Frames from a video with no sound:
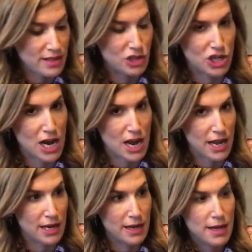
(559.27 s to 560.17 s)
the
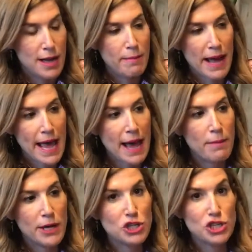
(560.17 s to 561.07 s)
shine by how
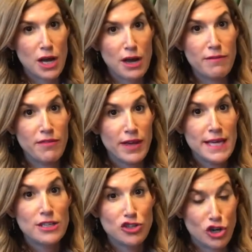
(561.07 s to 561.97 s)
much of
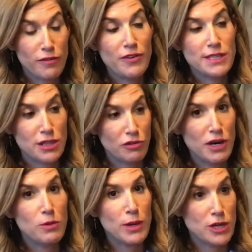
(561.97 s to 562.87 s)
surface
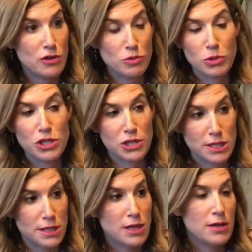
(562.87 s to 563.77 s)
3 we use, which
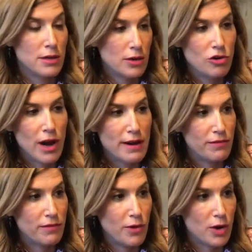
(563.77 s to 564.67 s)
is great
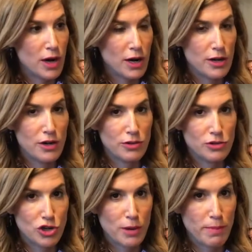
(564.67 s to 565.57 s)
for,
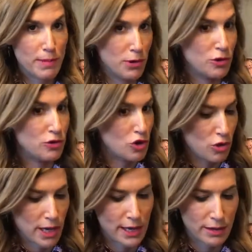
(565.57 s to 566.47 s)
certain people who
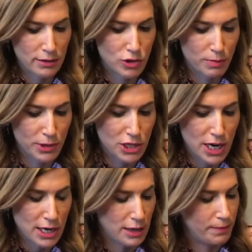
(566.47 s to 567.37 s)
don't like super
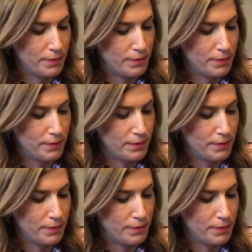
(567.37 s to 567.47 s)
shiny.